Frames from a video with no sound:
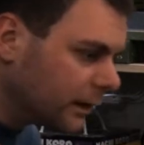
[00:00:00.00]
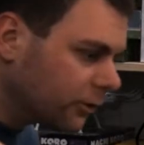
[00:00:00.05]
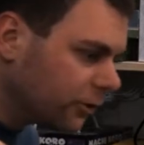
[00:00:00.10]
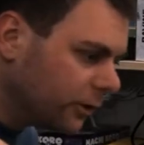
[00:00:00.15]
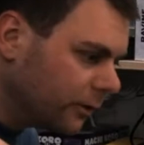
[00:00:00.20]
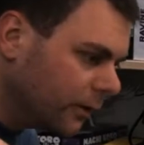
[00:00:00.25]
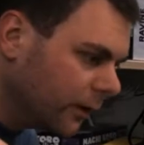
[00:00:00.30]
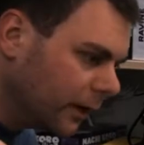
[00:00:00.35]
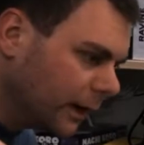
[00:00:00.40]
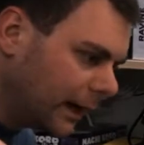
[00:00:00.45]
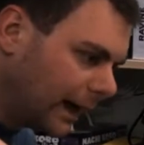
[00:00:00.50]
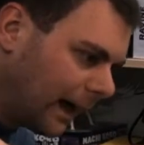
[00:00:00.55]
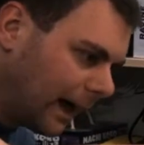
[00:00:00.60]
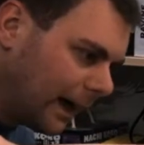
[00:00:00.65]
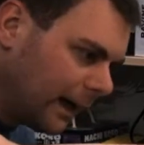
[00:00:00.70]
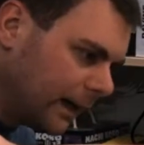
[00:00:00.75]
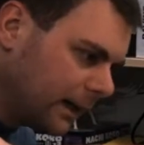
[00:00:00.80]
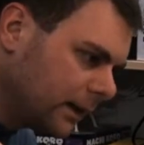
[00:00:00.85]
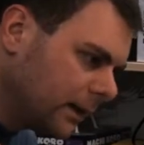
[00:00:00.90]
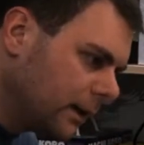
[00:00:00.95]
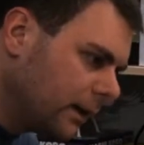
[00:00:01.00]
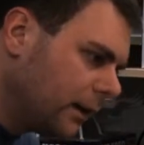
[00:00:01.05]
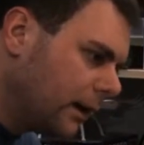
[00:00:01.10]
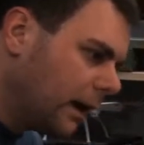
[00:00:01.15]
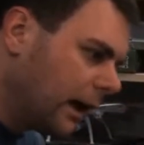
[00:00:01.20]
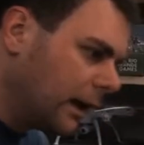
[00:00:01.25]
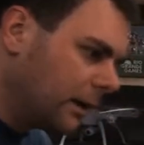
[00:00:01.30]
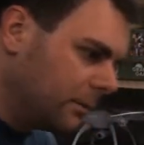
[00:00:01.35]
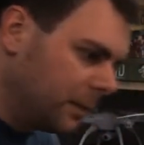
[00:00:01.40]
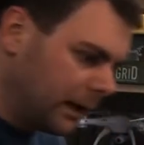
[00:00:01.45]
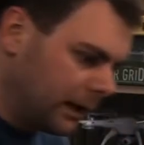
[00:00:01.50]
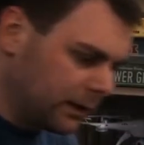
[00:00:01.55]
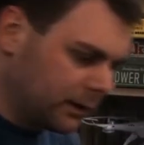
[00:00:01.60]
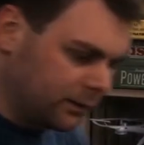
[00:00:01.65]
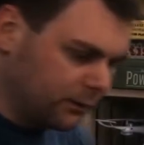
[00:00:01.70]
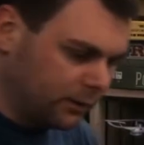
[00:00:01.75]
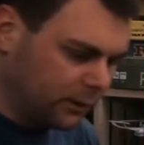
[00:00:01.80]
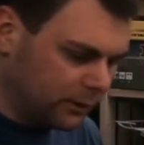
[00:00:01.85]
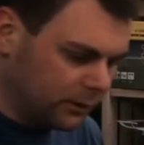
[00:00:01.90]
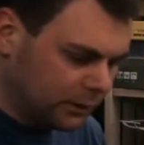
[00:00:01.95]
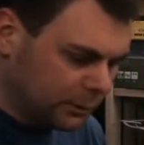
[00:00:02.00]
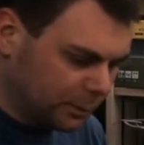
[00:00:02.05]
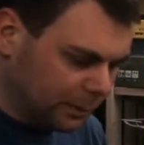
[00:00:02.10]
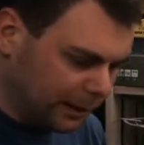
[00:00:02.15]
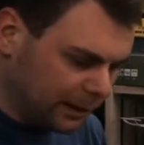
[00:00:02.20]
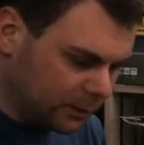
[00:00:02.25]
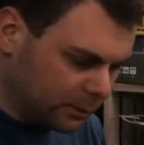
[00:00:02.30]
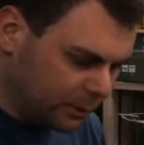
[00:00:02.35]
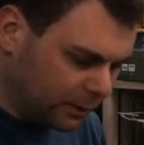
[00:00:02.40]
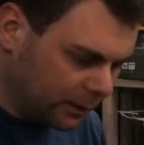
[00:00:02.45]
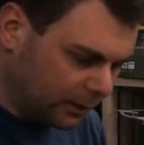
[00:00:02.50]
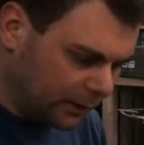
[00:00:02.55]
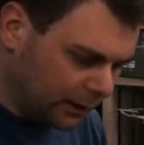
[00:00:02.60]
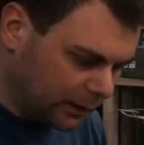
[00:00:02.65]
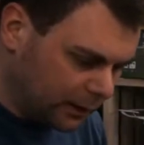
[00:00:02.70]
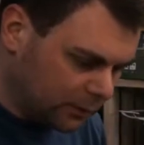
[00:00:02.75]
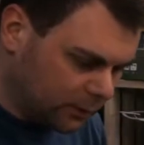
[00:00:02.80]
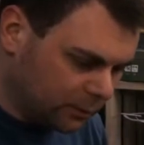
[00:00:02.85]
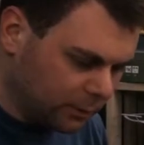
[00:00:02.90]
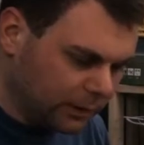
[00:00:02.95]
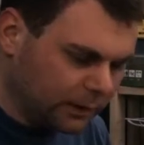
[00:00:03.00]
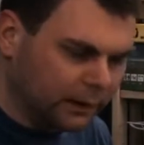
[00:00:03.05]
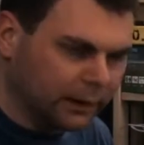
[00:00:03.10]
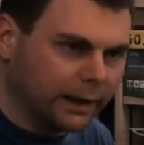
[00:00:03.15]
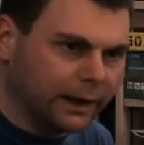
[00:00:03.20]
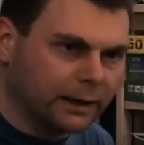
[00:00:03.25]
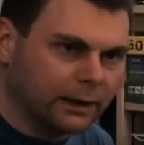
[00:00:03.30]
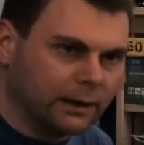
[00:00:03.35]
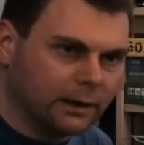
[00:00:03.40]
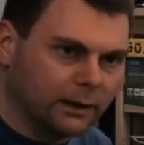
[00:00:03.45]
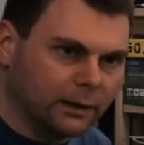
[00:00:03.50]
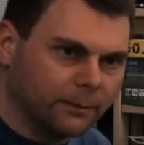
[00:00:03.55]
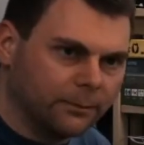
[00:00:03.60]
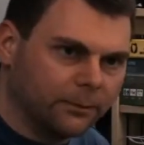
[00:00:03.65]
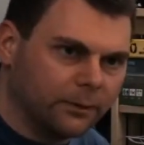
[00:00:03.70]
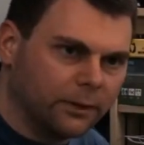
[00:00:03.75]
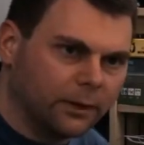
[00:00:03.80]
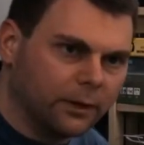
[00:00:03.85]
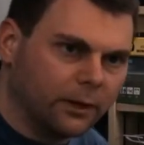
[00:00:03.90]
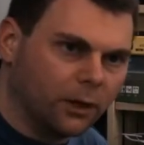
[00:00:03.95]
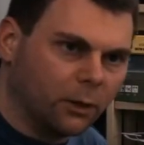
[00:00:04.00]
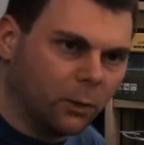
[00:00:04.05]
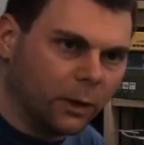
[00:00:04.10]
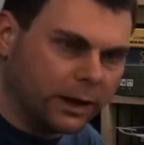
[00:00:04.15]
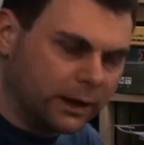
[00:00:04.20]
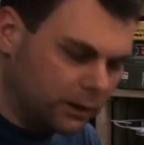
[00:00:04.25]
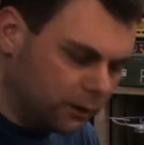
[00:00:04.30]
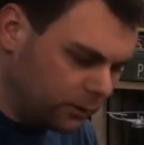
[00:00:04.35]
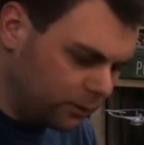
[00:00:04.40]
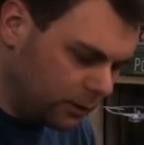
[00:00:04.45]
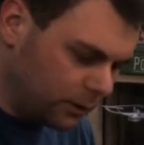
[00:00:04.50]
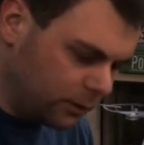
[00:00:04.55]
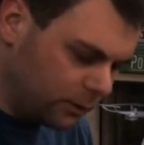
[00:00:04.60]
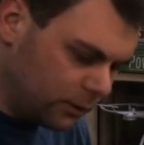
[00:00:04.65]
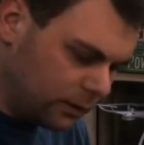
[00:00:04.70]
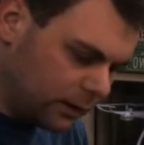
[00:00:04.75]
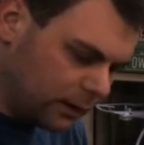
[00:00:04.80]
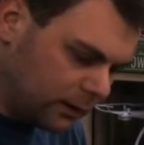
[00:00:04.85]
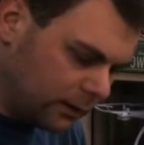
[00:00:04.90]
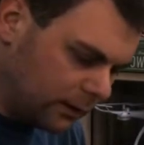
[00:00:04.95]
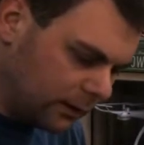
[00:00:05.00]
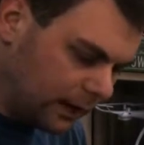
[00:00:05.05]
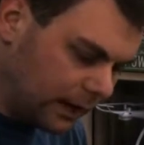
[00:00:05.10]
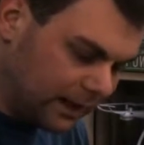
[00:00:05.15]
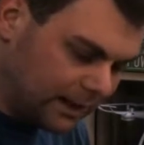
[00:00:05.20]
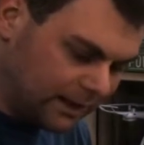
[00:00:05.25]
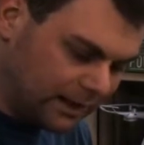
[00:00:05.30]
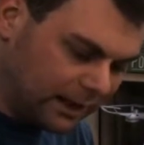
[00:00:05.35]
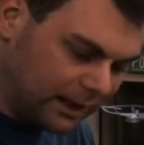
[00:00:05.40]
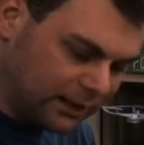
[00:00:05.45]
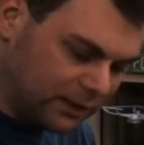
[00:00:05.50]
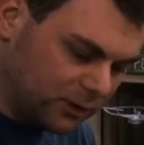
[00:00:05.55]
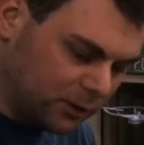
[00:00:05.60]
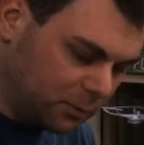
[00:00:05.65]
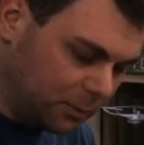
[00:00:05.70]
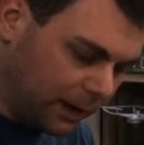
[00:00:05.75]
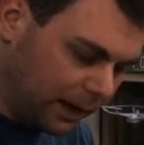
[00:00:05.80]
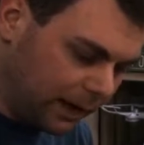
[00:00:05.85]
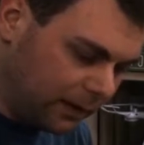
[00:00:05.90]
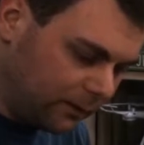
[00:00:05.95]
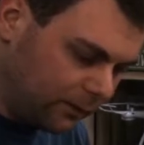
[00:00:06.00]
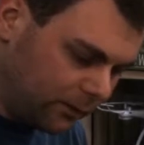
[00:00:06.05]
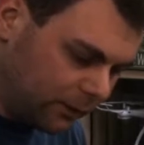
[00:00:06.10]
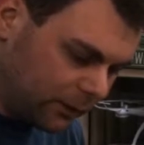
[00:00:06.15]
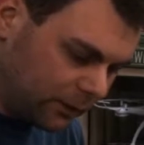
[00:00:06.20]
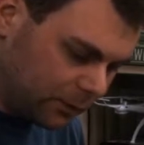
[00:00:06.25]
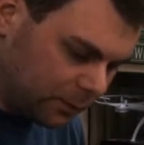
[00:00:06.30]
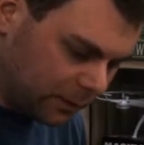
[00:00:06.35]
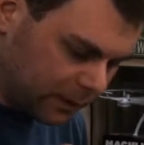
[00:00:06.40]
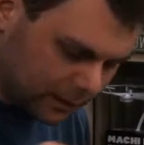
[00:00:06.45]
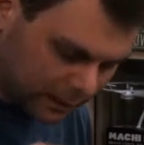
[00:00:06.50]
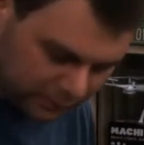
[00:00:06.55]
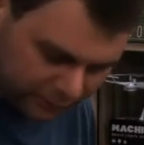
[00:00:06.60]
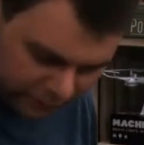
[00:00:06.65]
is actually very high, and because of its placement on the instrument and like the way you use it, it's not so bad for the spring